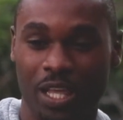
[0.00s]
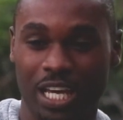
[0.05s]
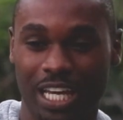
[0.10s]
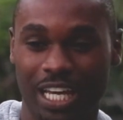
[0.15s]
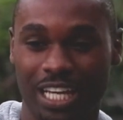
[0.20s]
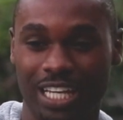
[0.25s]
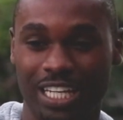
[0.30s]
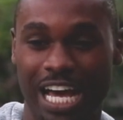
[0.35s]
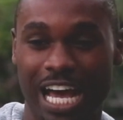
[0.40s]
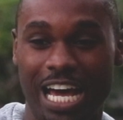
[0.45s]

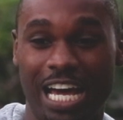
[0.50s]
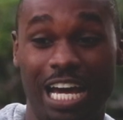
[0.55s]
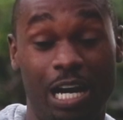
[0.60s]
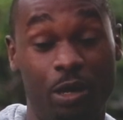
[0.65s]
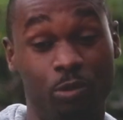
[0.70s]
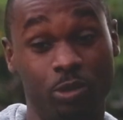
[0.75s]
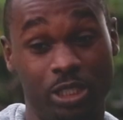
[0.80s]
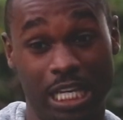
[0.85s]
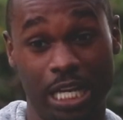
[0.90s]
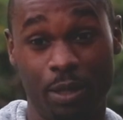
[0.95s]
and how
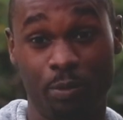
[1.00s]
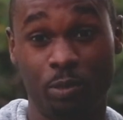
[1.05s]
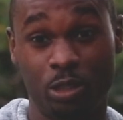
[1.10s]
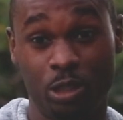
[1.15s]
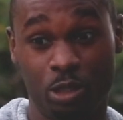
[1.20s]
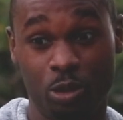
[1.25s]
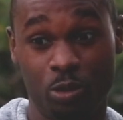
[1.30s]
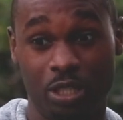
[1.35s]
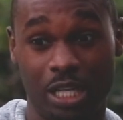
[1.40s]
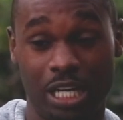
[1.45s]
I was able
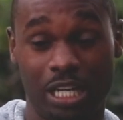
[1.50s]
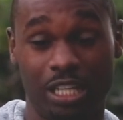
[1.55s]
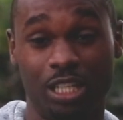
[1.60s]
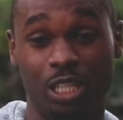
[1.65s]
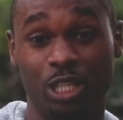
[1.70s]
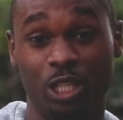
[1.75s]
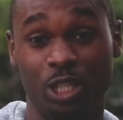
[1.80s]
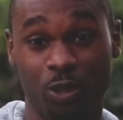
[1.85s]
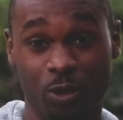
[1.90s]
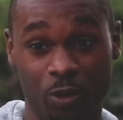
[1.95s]
to kind
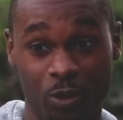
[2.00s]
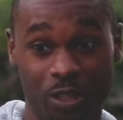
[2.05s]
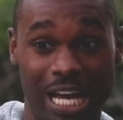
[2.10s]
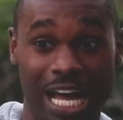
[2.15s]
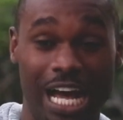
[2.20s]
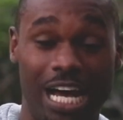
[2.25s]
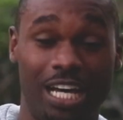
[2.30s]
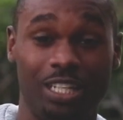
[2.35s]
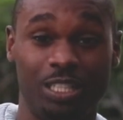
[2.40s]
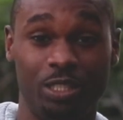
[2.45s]
of learn
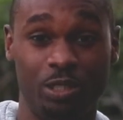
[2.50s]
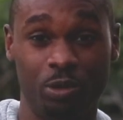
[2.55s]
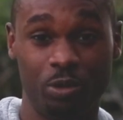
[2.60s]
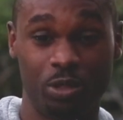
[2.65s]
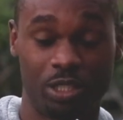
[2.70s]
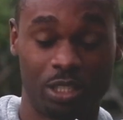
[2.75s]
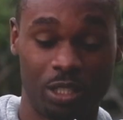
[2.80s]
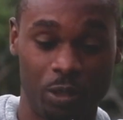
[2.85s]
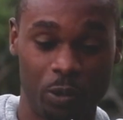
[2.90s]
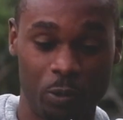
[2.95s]
how to do
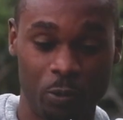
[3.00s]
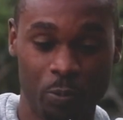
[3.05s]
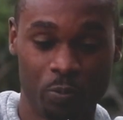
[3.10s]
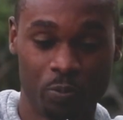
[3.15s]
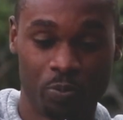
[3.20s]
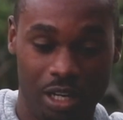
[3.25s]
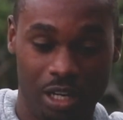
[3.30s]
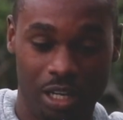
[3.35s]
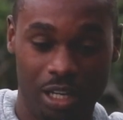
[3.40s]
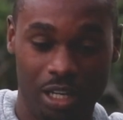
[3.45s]
so.
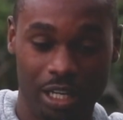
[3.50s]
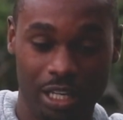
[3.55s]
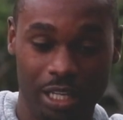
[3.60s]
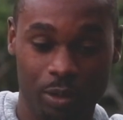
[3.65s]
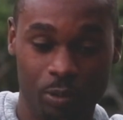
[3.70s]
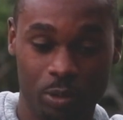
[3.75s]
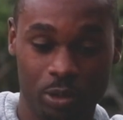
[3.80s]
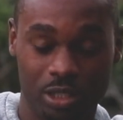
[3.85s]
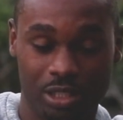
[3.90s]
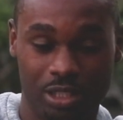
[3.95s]

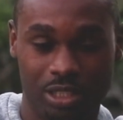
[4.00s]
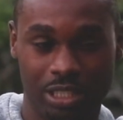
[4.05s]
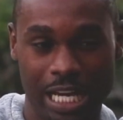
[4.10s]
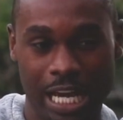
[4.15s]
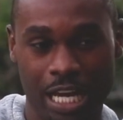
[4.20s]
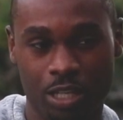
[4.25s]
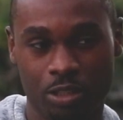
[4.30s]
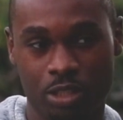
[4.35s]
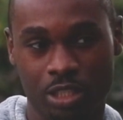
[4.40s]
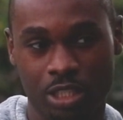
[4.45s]
It was
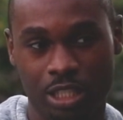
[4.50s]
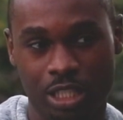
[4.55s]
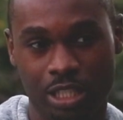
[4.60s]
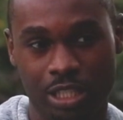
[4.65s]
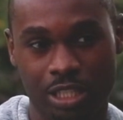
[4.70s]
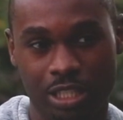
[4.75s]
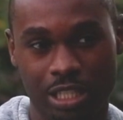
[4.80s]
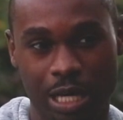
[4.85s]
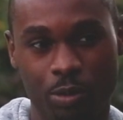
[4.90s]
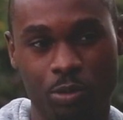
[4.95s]

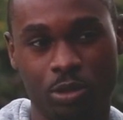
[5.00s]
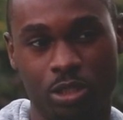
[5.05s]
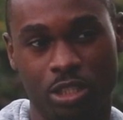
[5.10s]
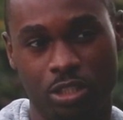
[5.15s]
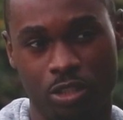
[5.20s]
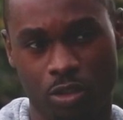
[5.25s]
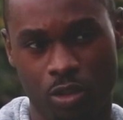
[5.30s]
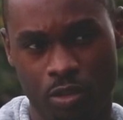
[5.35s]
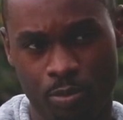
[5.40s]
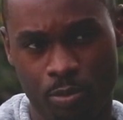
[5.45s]
actually, I was a
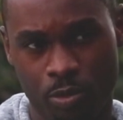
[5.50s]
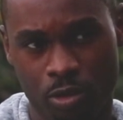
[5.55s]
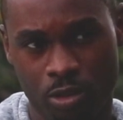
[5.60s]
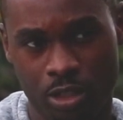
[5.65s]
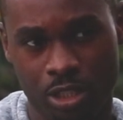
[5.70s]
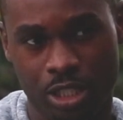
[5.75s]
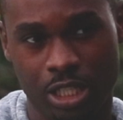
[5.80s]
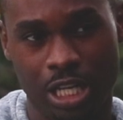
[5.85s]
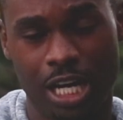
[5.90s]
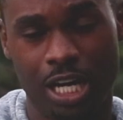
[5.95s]

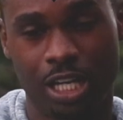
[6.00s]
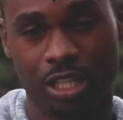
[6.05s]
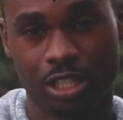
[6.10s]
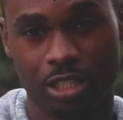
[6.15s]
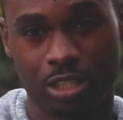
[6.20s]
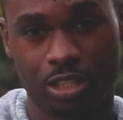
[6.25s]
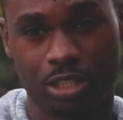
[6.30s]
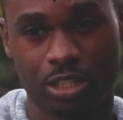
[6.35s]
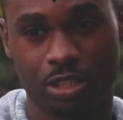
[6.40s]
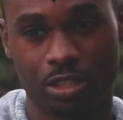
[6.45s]
sophomore in
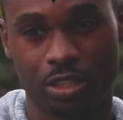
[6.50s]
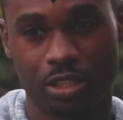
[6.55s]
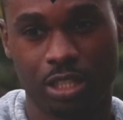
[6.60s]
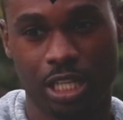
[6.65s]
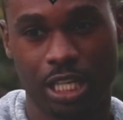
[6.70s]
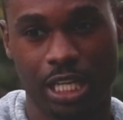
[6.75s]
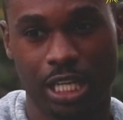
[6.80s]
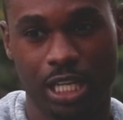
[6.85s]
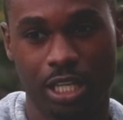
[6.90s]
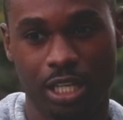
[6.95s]
college,
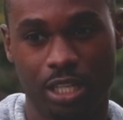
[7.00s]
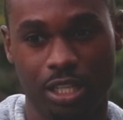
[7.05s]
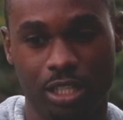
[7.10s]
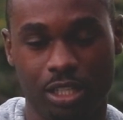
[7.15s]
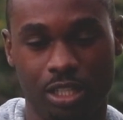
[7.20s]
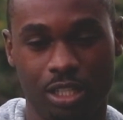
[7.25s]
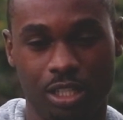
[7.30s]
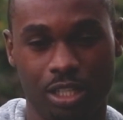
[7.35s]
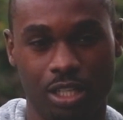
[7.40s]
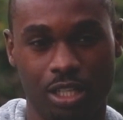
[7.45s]

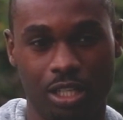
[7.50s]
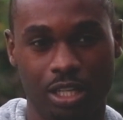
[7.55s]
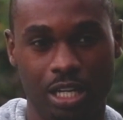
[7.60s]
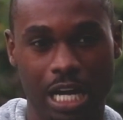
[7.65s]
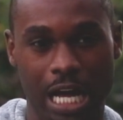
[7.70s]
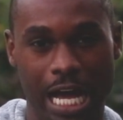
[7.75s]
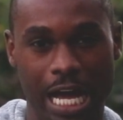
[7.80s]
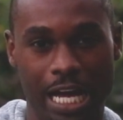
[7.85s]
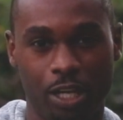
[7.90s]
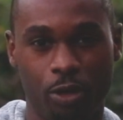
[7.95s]
and
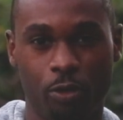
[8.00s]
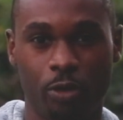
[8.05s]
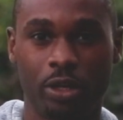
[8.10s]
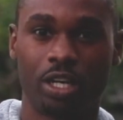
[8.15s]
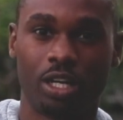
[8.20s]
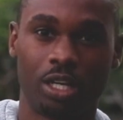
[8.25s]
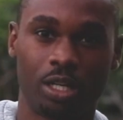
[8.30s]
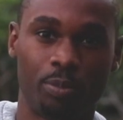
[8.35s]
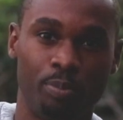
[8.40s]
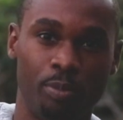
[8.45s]
I
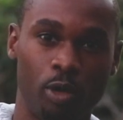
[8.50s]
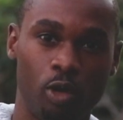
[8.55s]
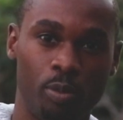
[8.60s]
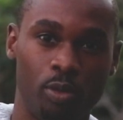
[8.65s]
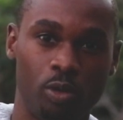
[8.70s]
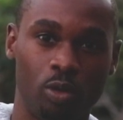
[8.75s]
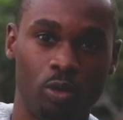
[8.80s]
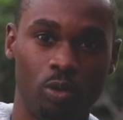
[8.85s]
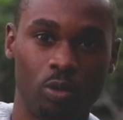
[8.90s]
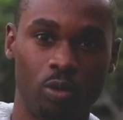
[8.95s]
created a
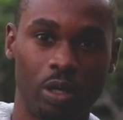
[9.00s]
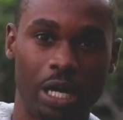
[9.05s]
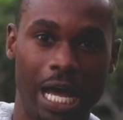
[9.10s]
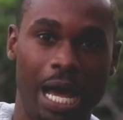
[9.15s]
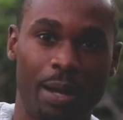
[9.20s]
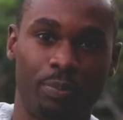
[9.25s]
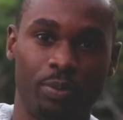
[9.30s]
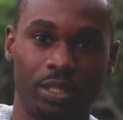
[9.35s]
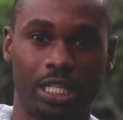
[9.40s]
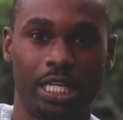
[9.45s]
mobile
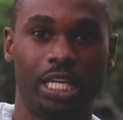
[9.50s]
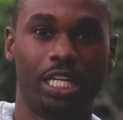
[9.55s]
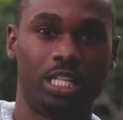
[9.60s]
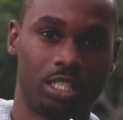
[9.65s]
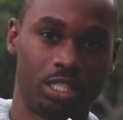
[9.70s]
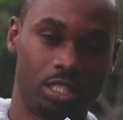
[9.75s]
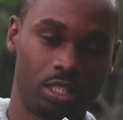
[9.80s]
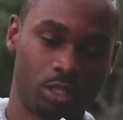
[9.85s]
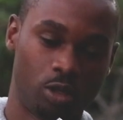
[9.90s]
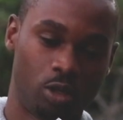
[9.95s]

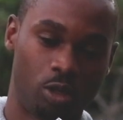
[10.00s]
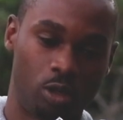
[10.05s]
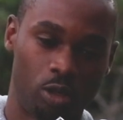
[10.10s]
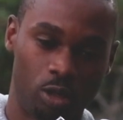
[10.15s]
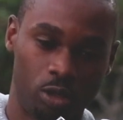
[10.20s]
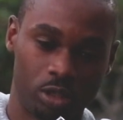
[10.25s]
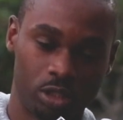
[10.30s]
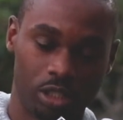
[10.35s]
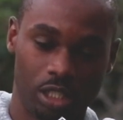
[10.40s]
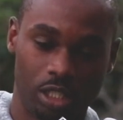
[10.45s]
application
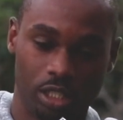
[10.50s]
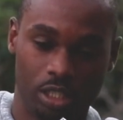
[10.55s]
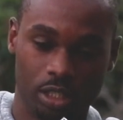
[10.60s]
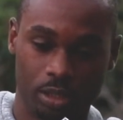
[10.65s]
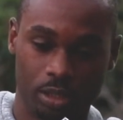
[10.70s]
called